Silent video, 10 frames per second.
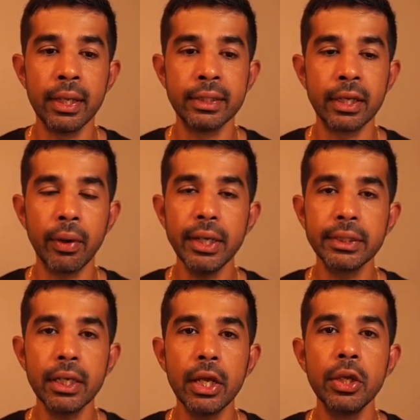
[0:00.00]

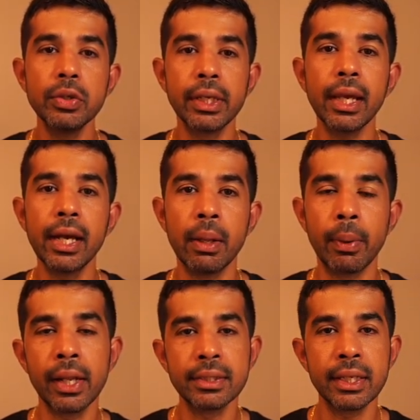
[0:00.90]
integration using
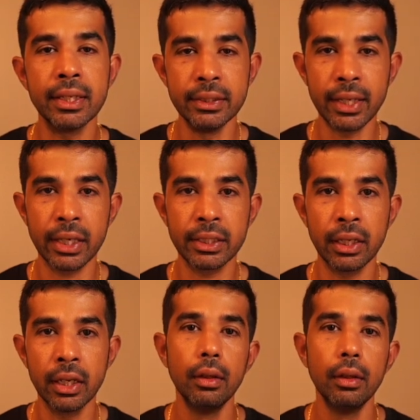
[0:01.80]
dependency injection.